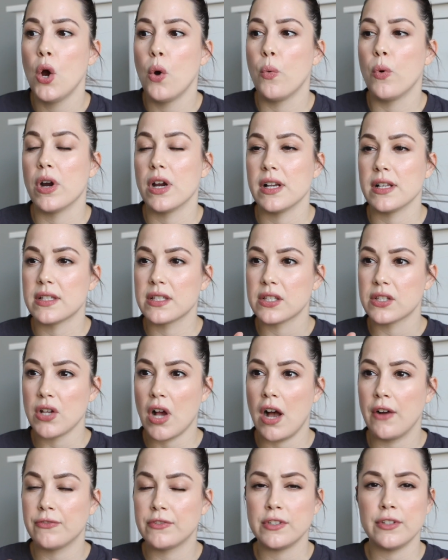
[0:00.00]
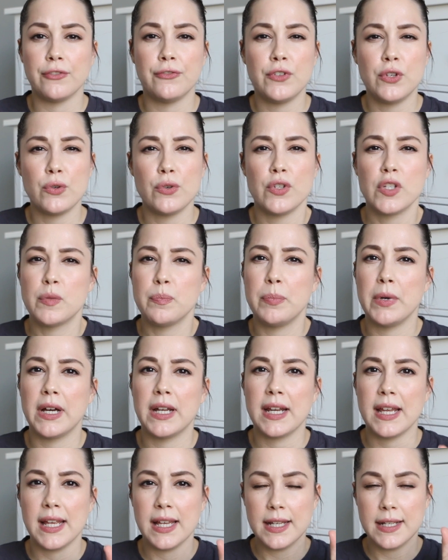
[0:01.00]
where it's soft, diffused,
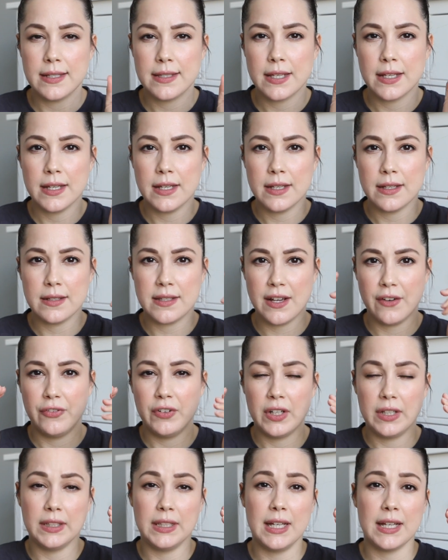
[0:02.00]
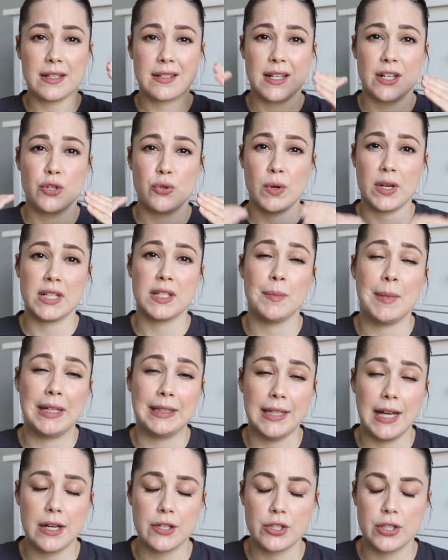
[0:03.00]
but it definitely accentuates my
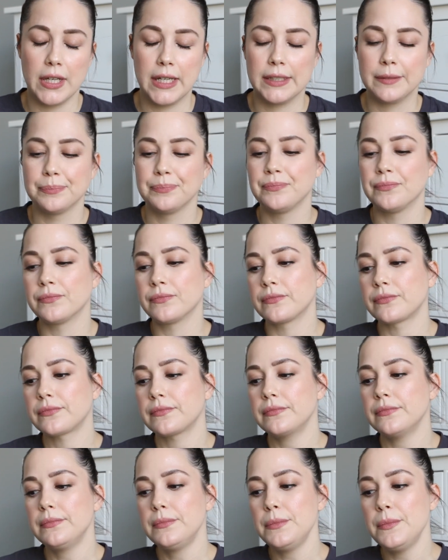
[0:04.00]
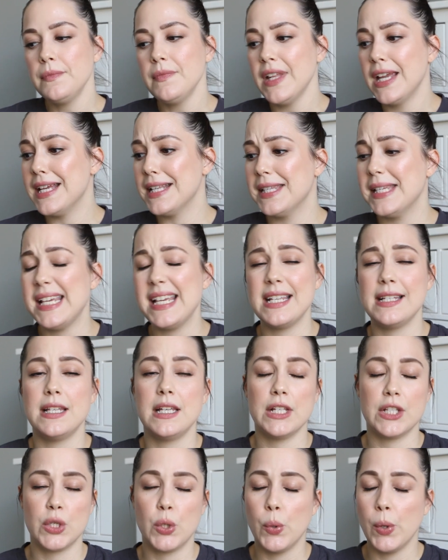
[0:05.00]
lash line. It's
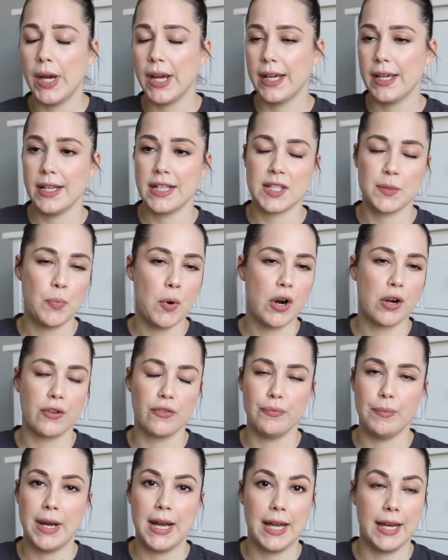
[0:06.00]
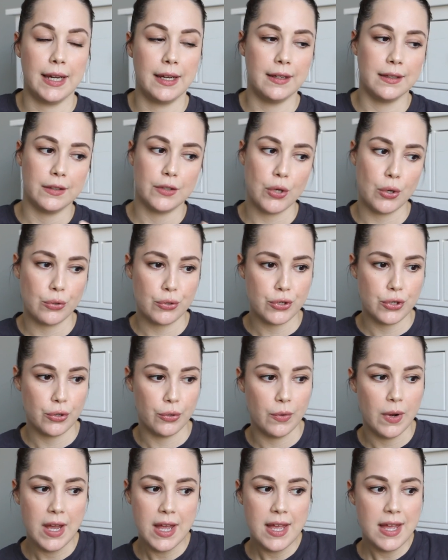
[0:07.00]
easy, it's quick, it's part of my
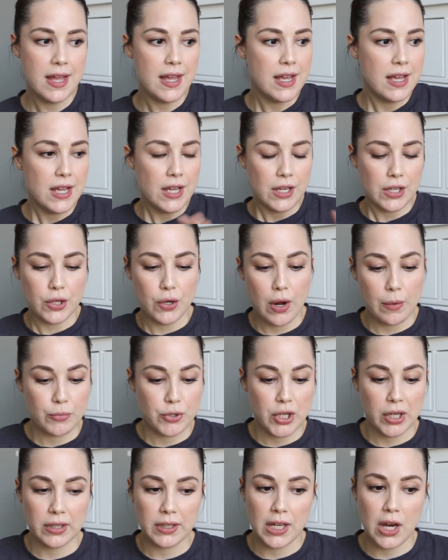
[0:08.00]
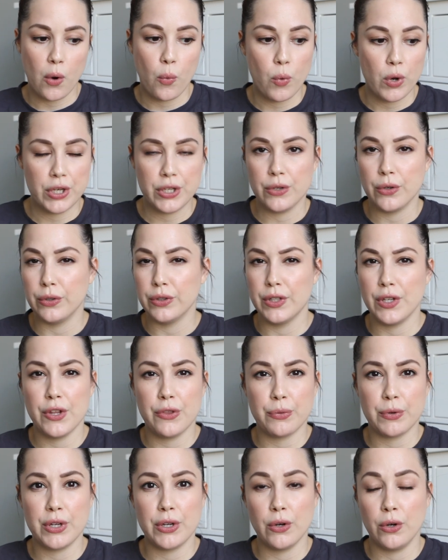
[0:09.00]
go-to. You know, I'm juggling a 1-year-old and a
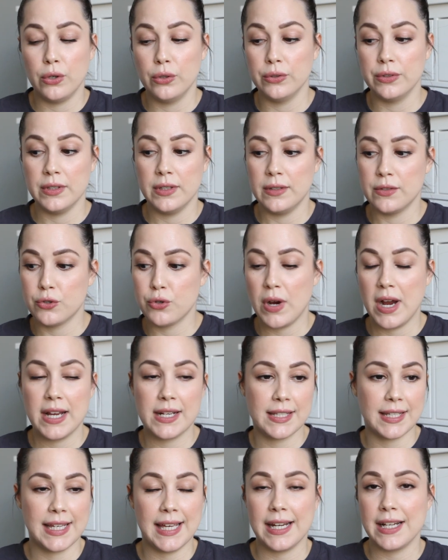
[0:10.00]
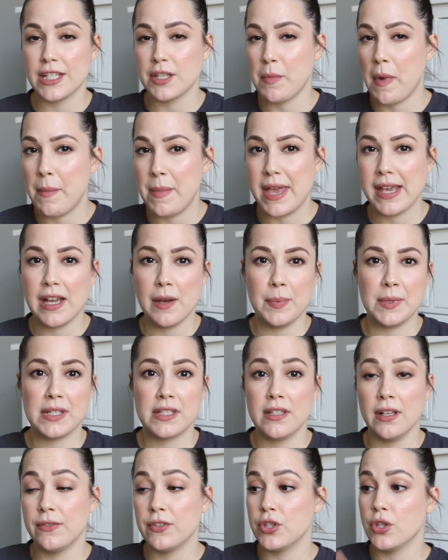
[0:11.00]
3-year-old trying to get into my makeup and
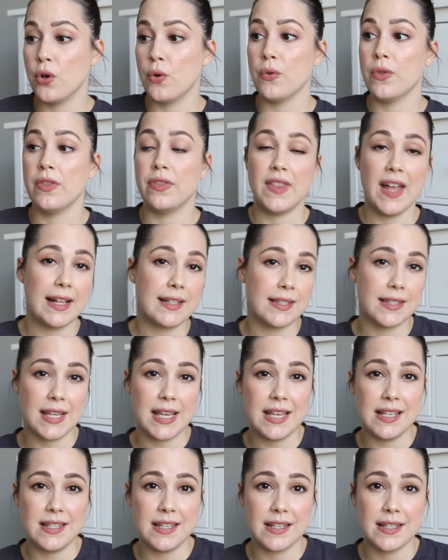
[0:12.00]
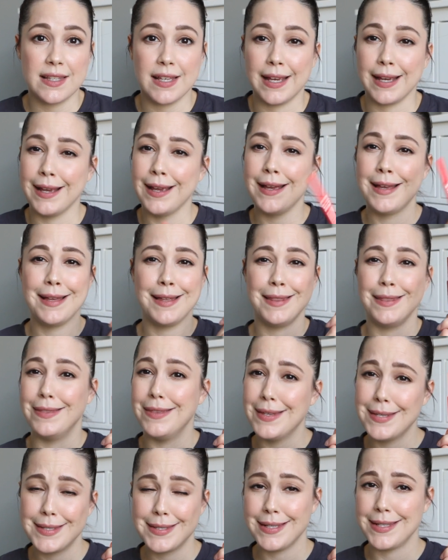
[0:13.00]
stuff, so that's the easiest thing.
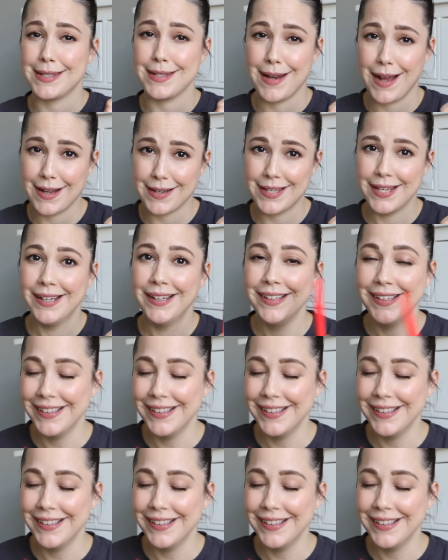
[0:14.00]
This is not.